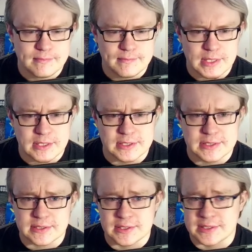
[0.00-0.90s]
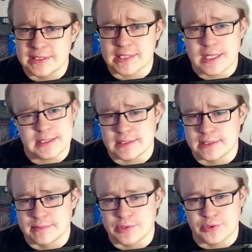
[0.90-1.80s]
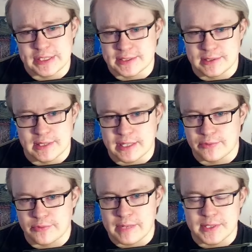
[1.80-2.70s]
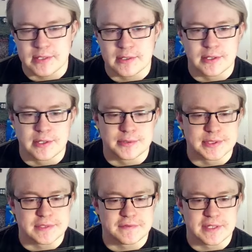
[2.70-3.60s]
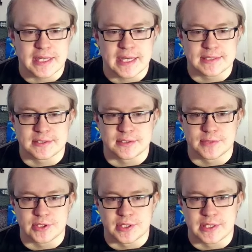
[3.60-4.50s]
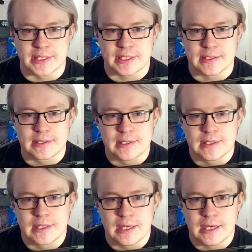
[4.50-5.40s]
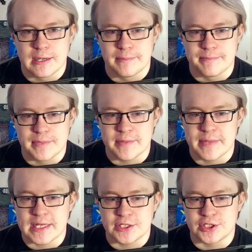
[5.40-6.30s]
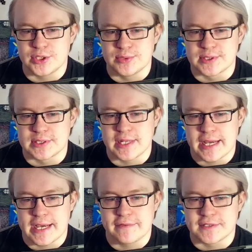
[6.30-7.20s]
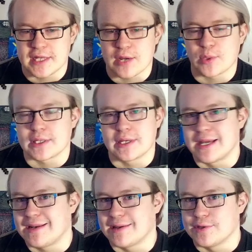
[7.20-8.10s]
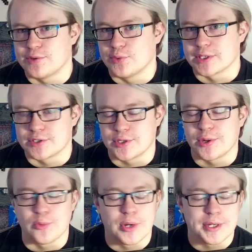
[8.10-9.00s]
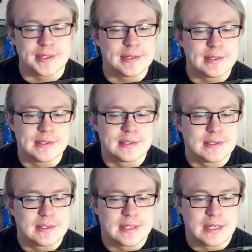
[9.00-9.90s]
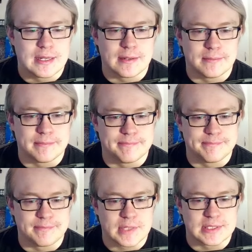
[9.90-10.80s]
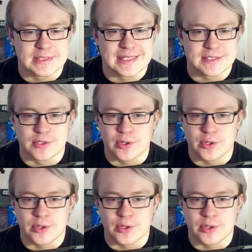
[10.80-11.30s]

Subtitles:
Because these cards are crazy. Like Rapier alone, as I feel like adds so much to the deck. The main issue you still have is like, what the hell are you doing turn 1? Because there's not